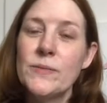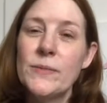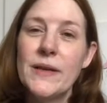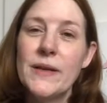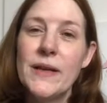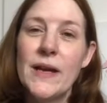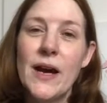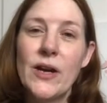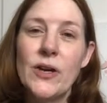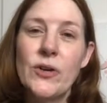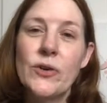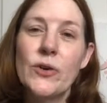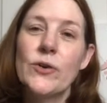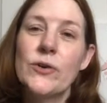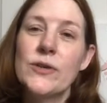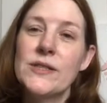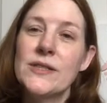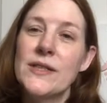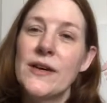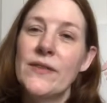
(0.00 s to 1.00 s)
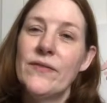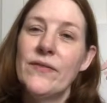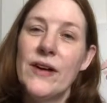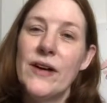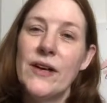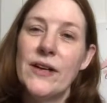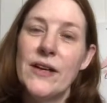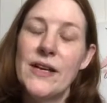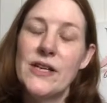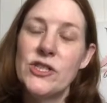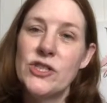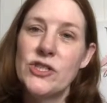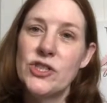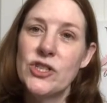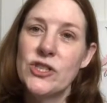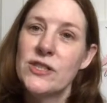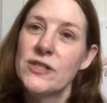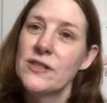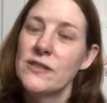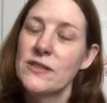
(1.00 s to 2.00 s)
but now you notice that foundation
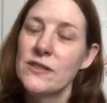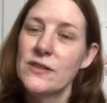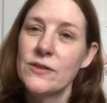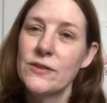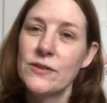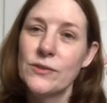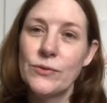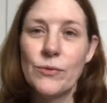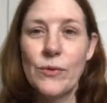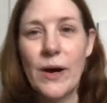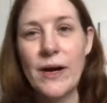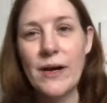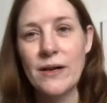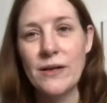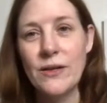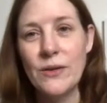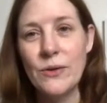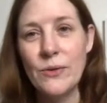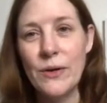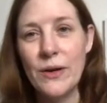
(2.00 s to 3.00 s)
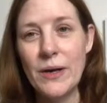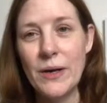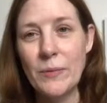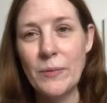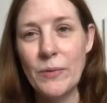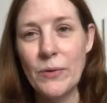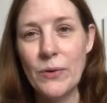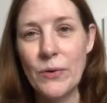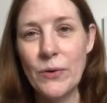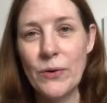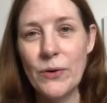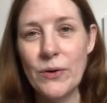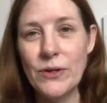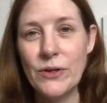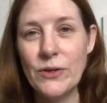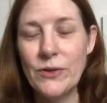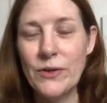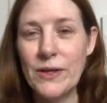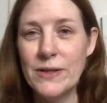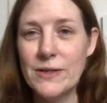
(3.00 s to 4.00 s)
just doesn't look right on you anymore
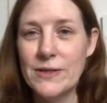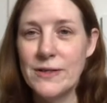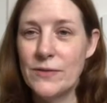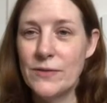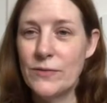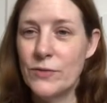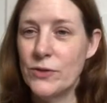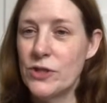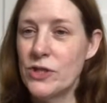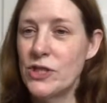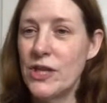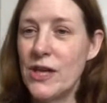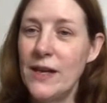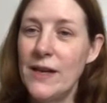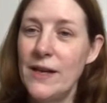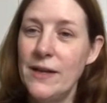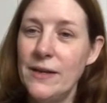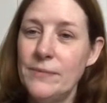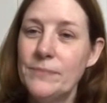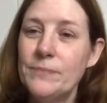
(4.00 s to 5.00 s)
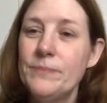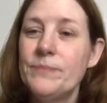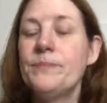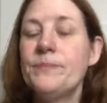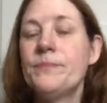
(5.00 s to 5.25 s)
and you need a different shade,